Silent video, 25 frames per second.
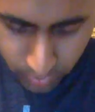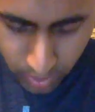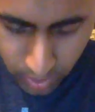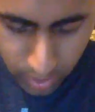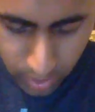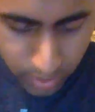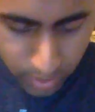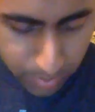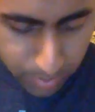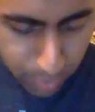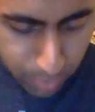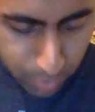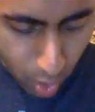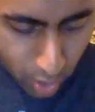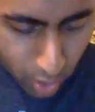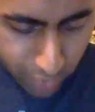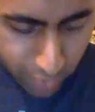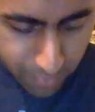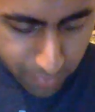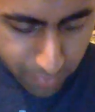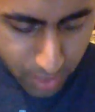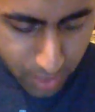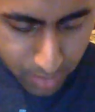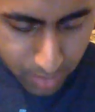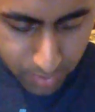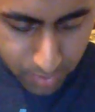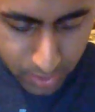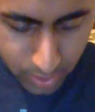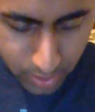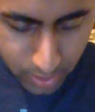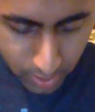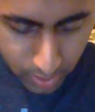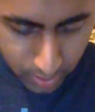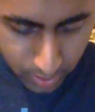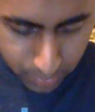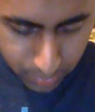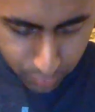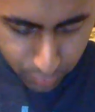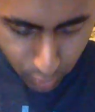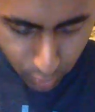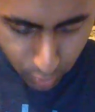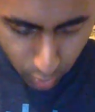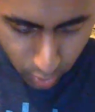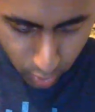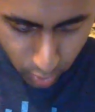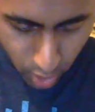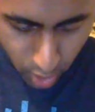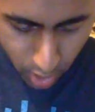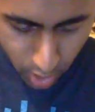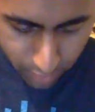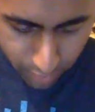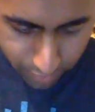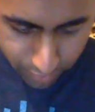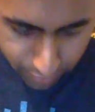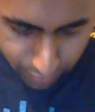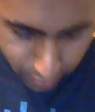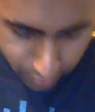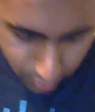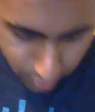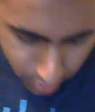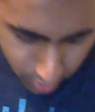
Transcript: think part of Metabee like broke off,